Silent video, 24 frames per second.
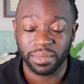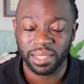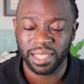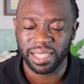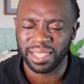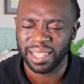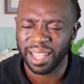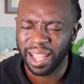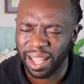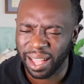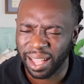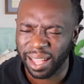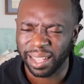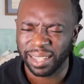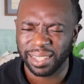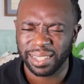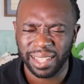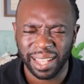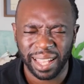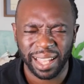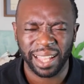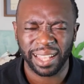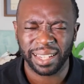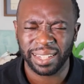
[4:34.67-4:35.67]
Just God,
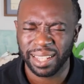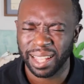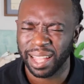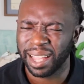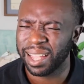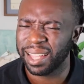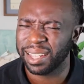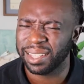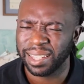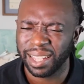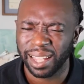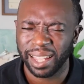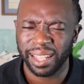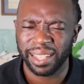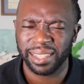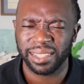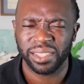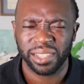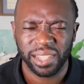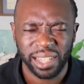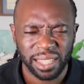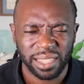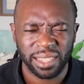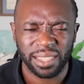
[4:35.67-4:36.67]
God, God, God,
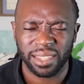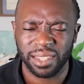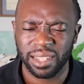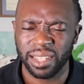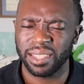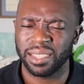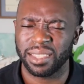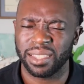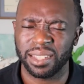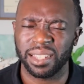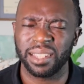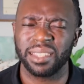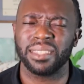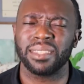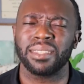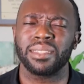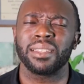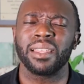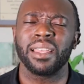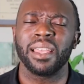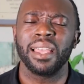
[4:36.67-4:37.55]
Jesus, Jesus, Jesus.